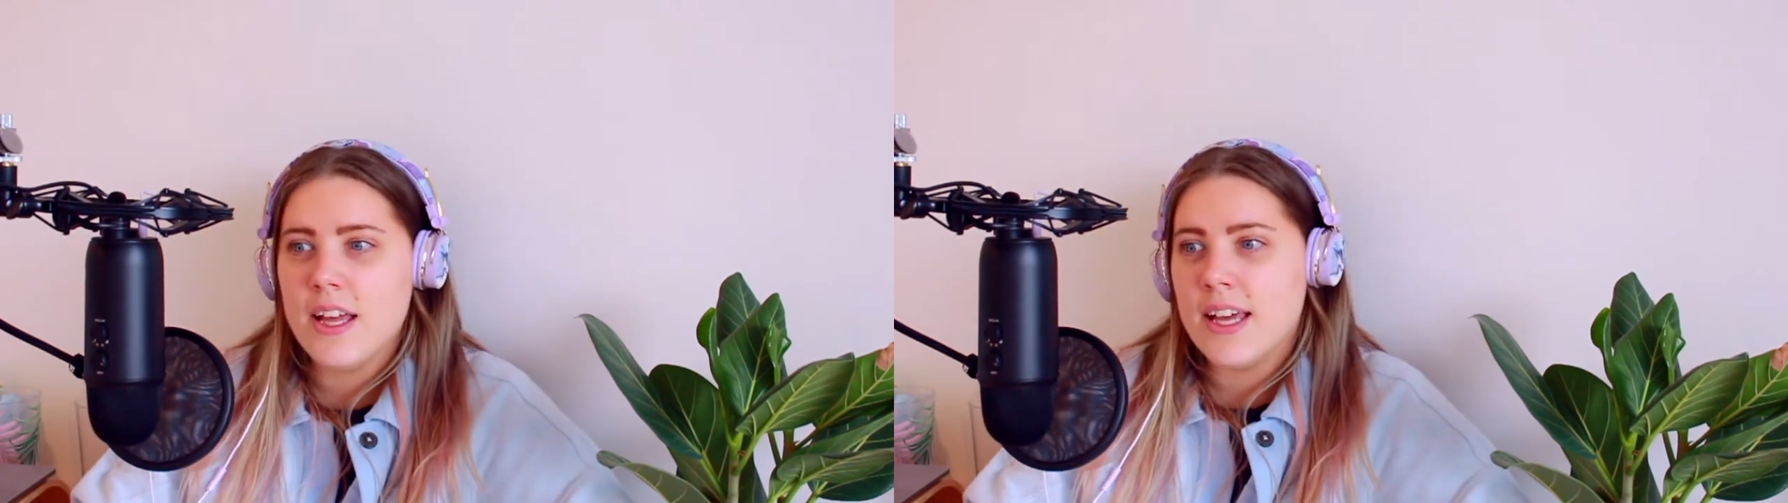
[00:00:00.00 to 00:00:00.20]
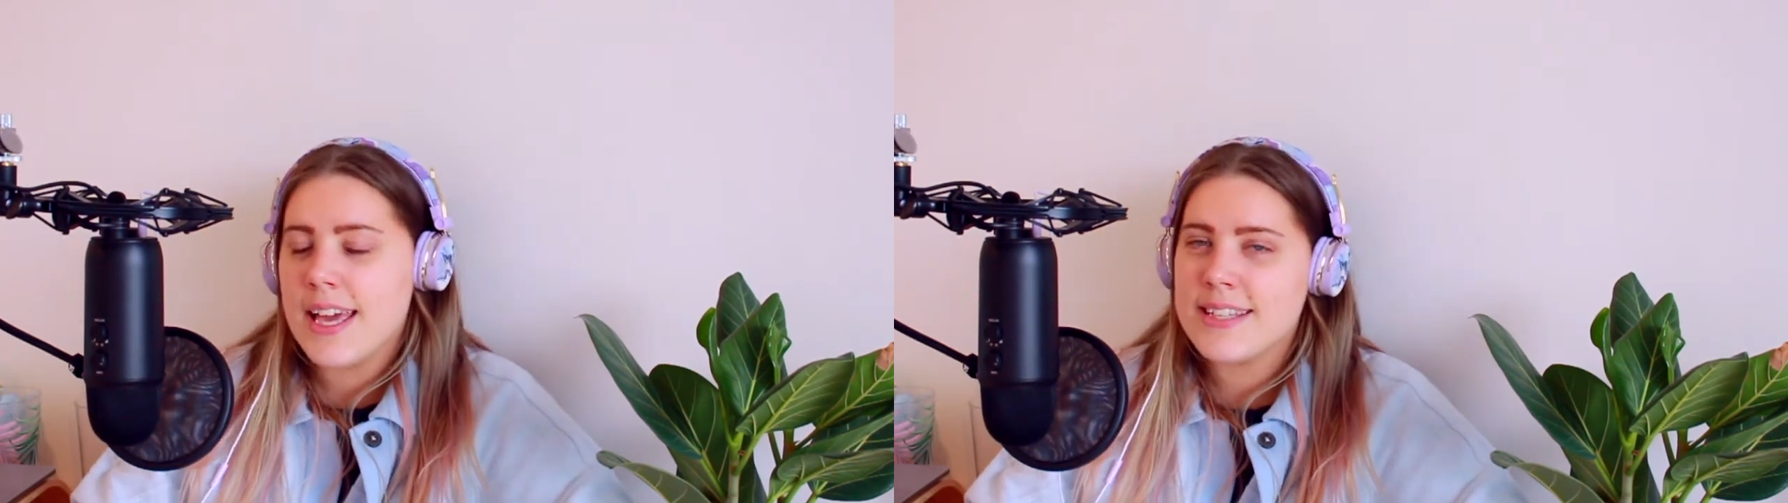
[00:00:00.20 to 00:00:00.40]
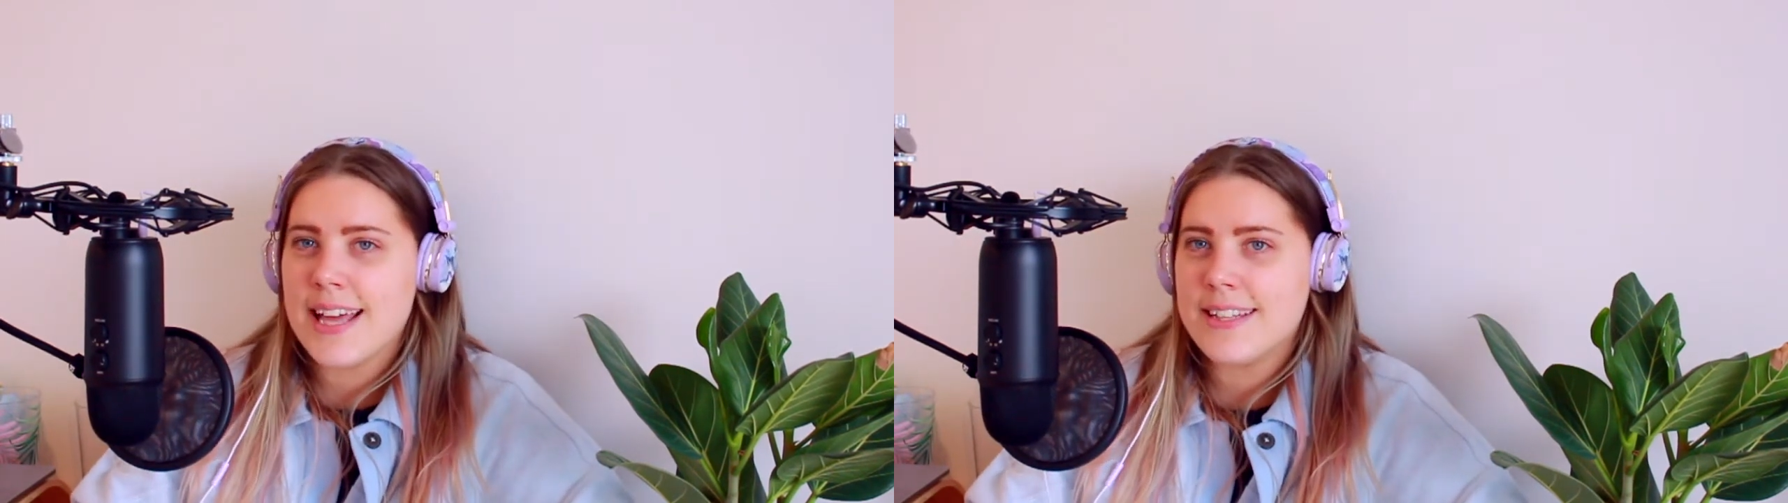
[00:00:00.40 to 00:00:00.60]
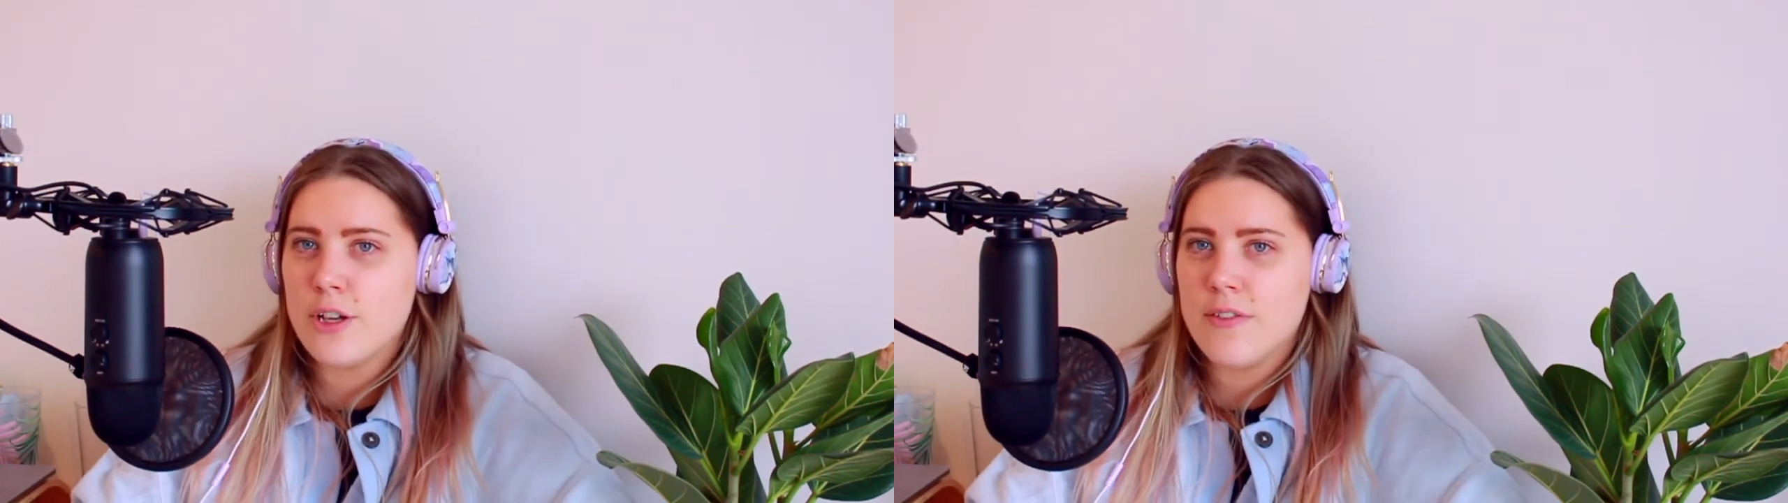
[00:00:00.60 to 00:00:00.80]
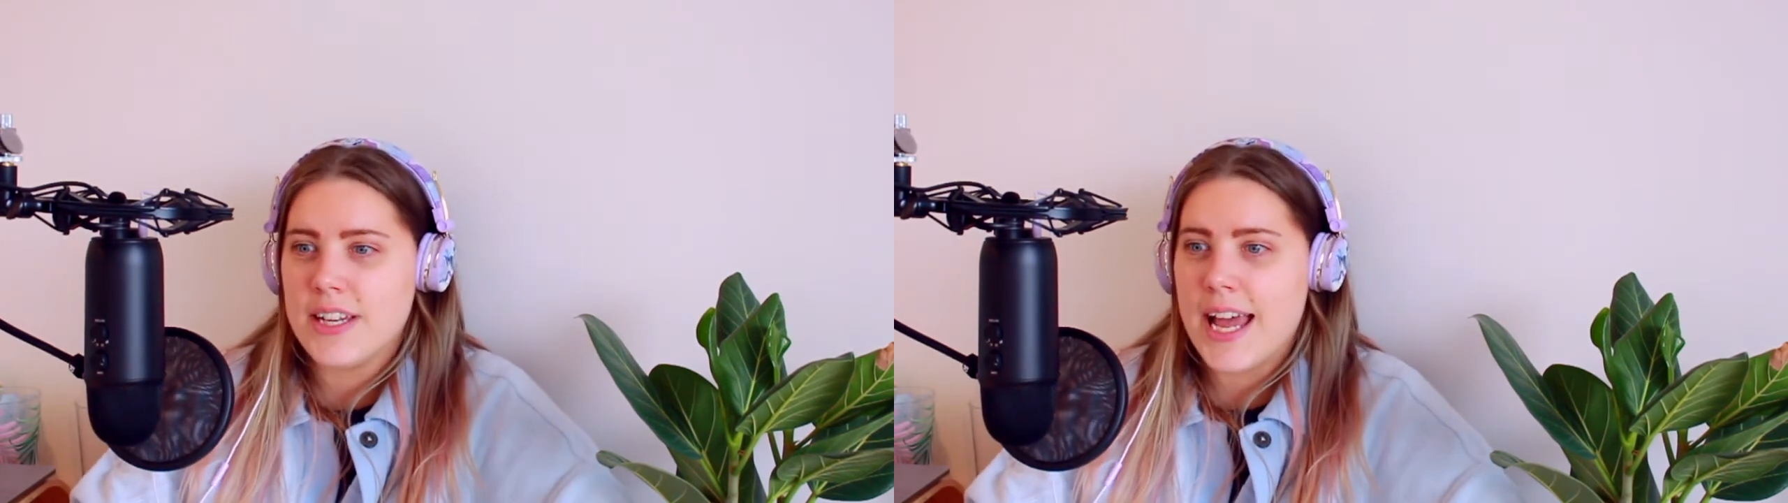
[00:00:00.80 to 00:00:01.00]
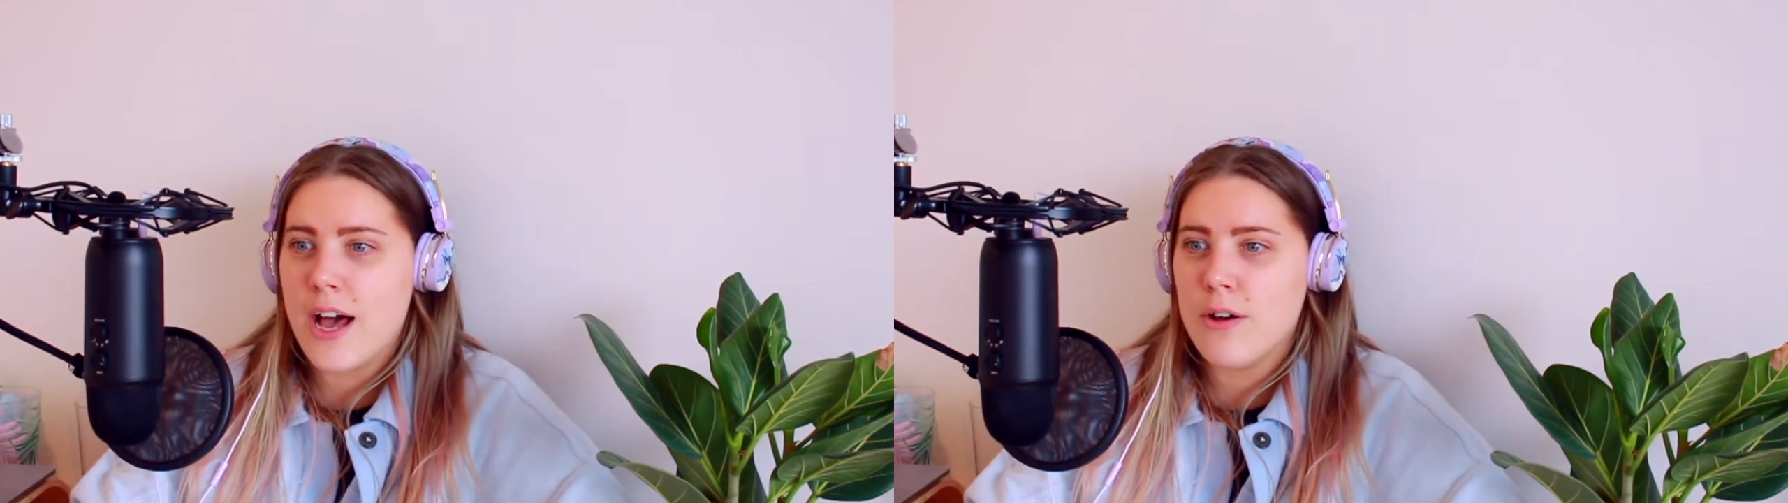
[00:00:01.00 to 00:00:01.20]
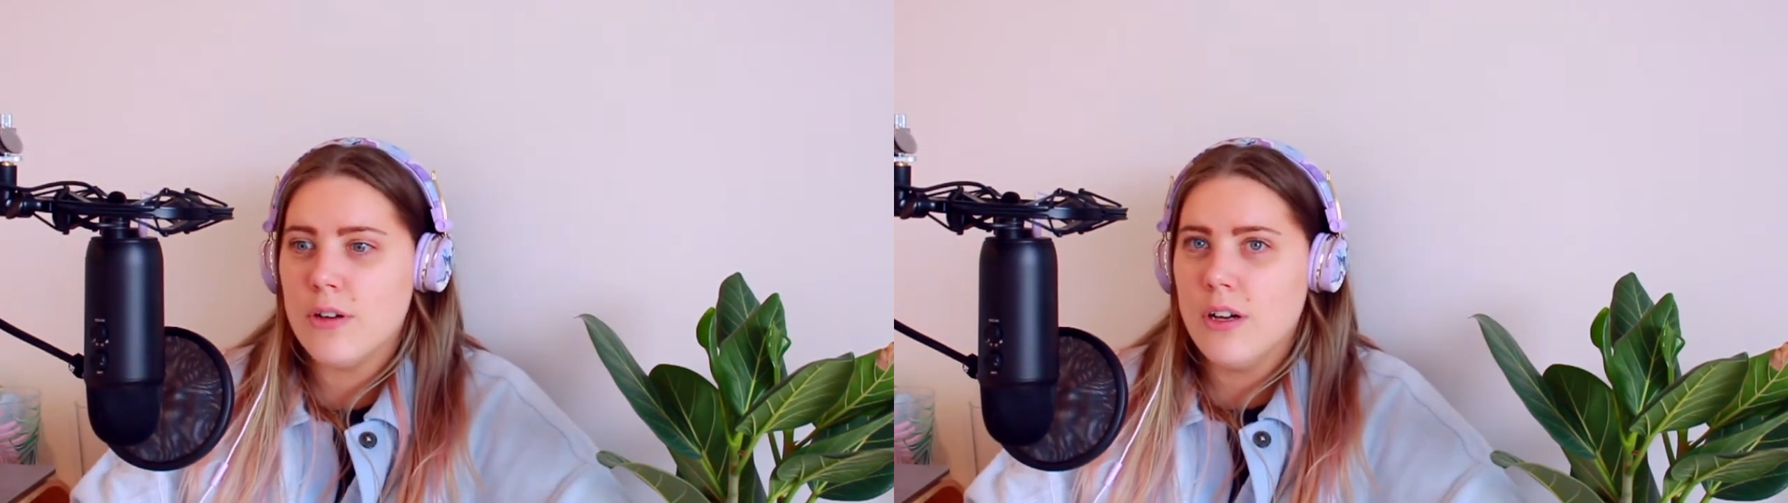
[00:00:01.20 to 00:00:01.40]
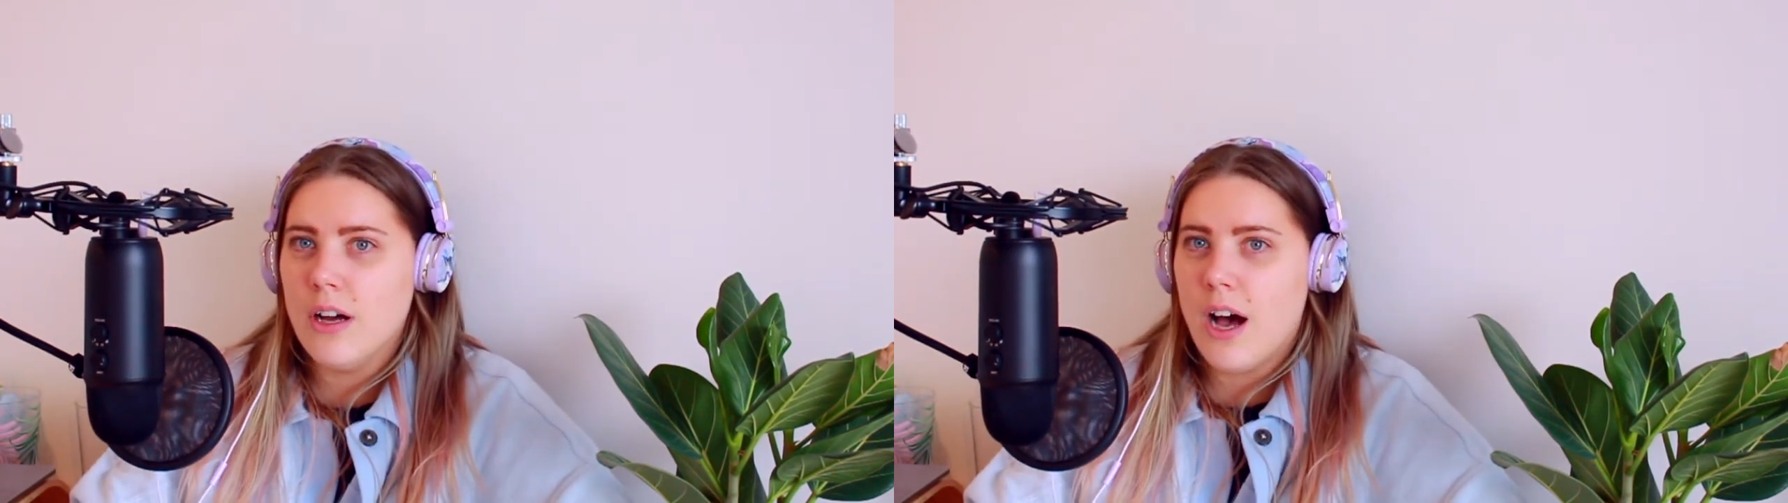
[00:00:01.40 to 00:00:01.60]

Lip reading: guess that's over now.